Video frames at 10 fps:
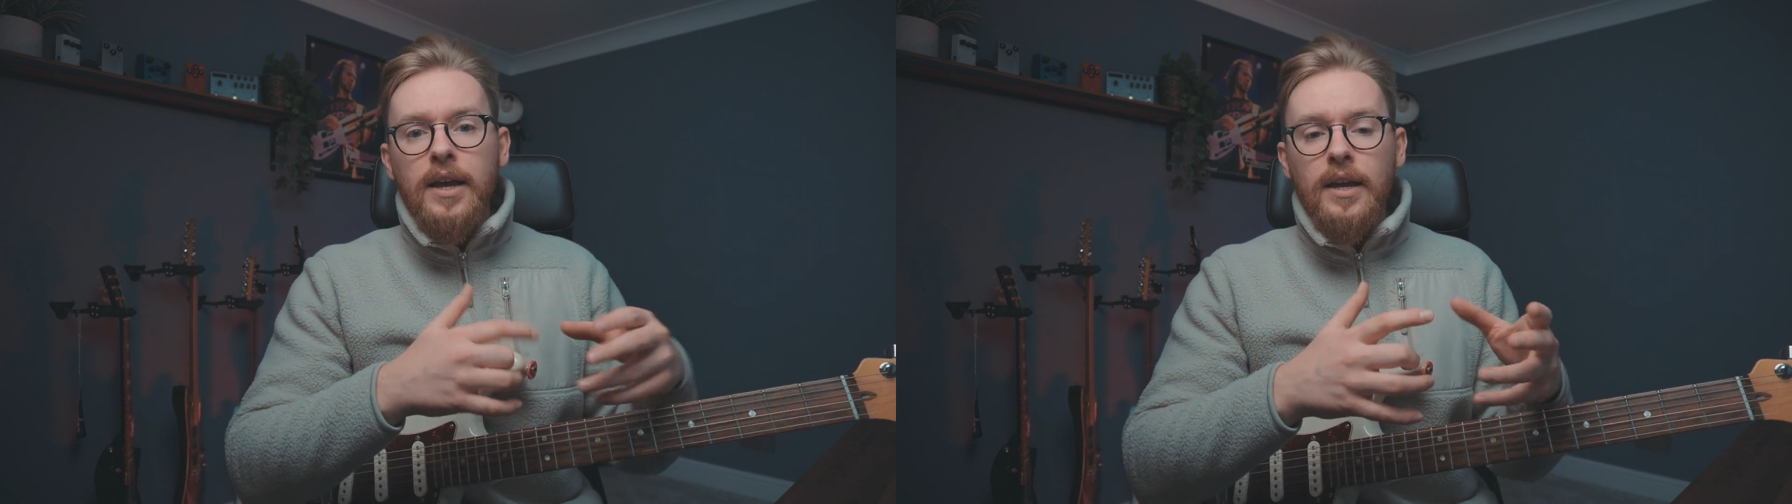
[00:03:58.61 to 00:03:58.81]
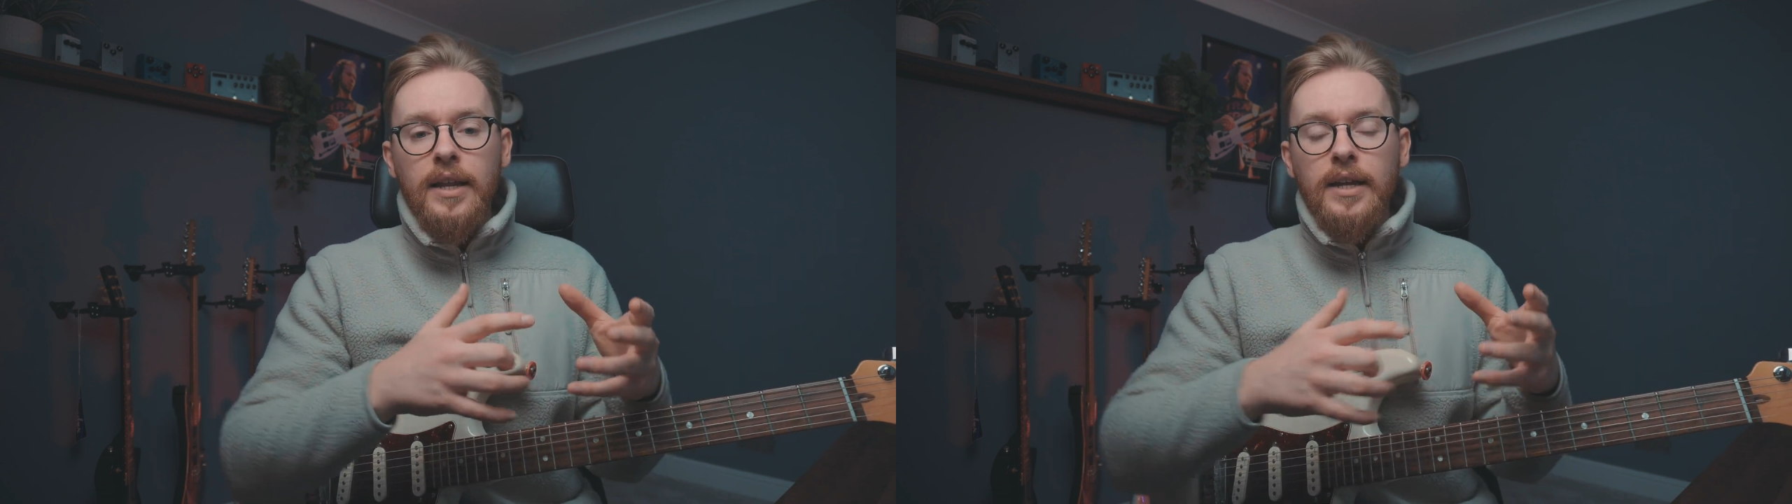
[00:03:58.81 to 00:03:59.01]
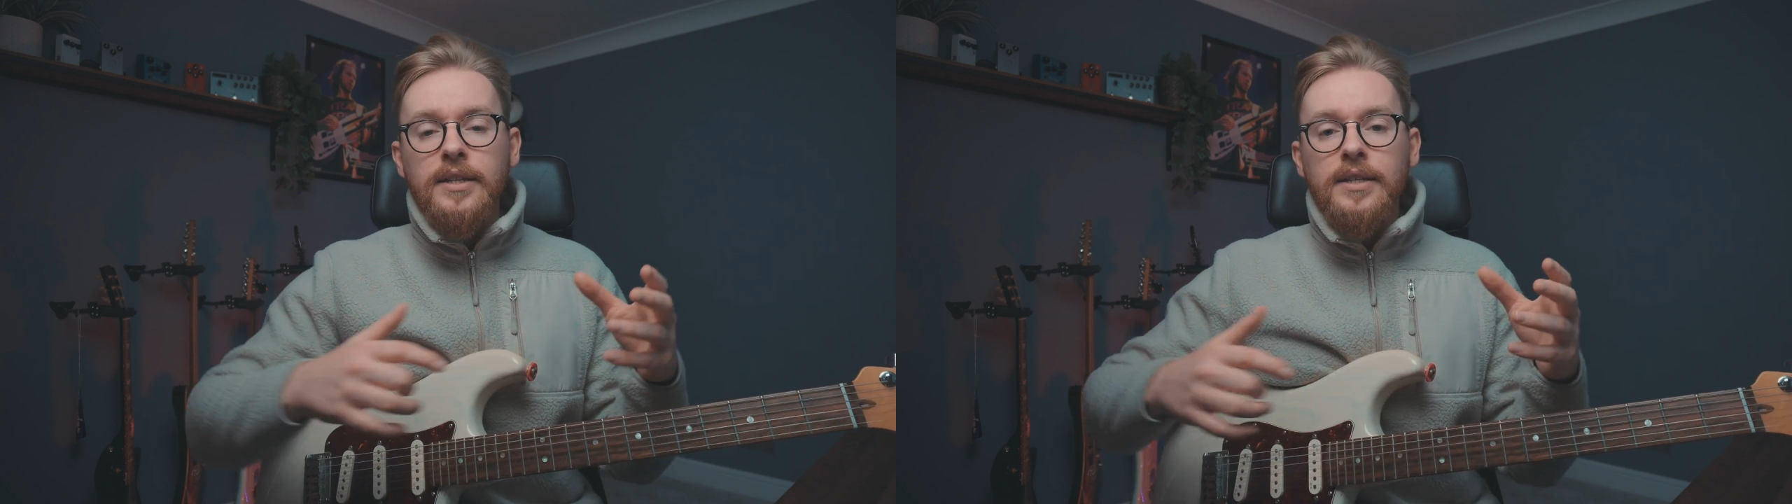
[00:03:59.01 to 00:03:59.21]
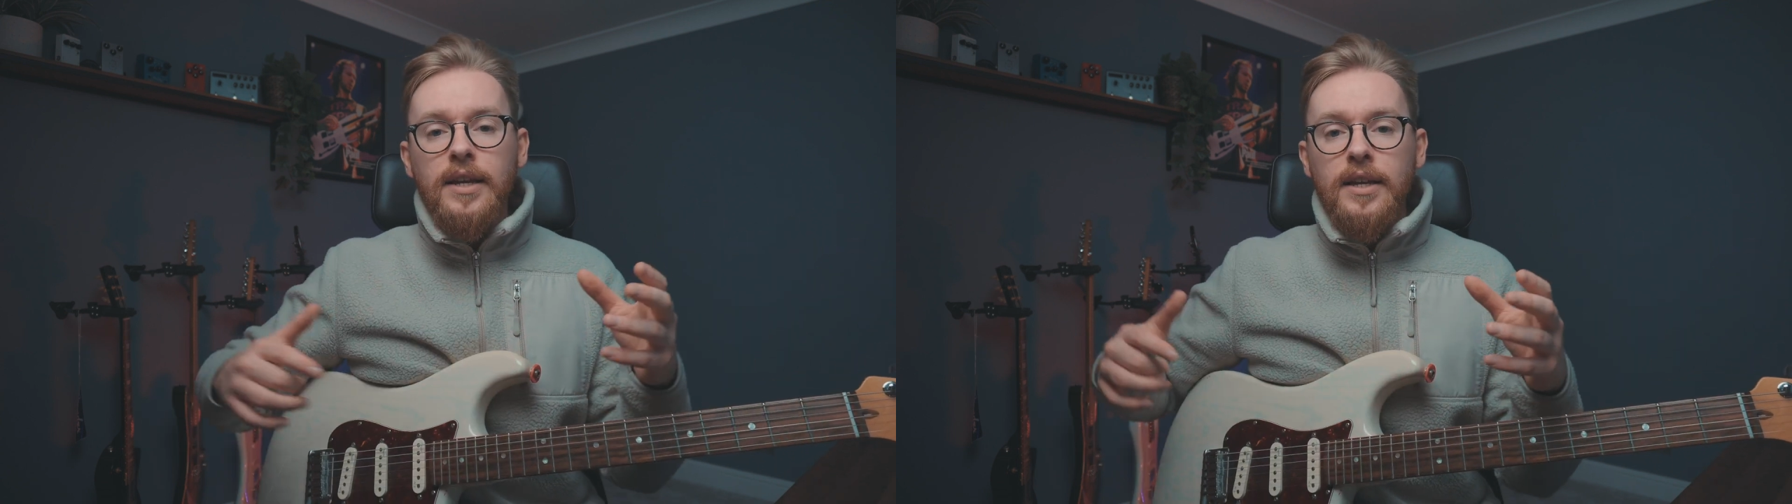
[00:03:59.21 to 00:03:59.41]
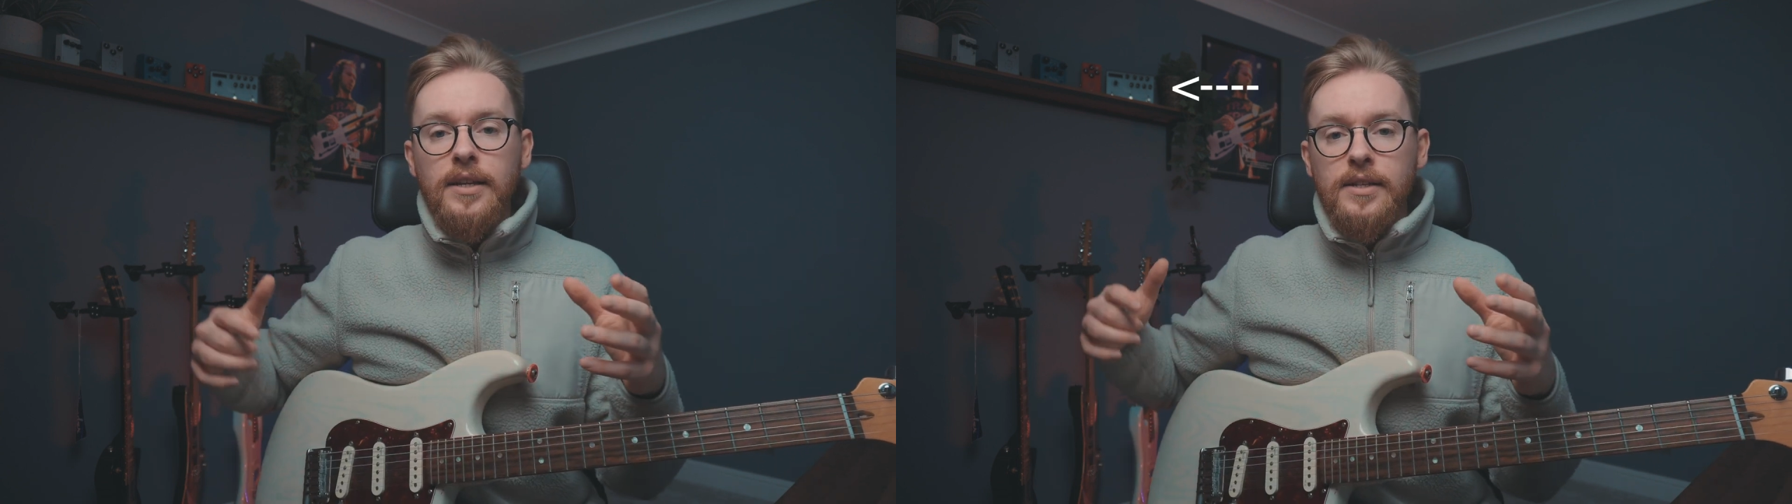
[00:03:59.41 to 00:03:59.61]
at least,
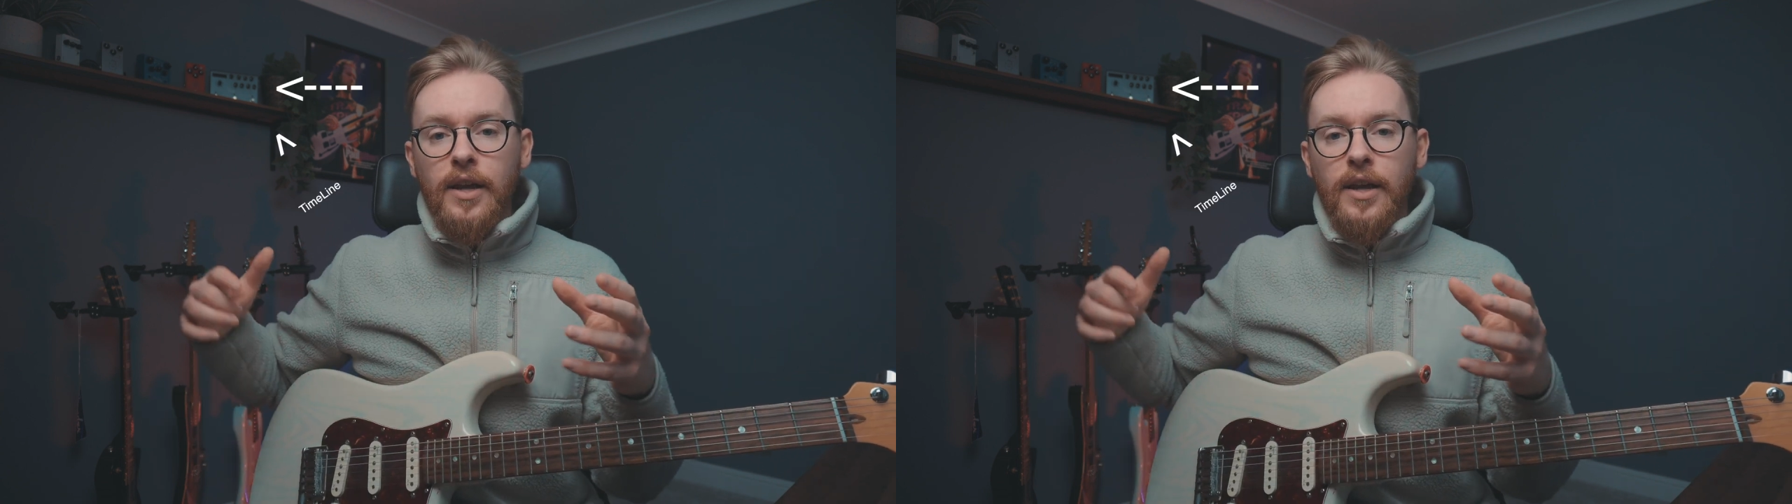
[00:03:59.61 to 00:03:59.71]
is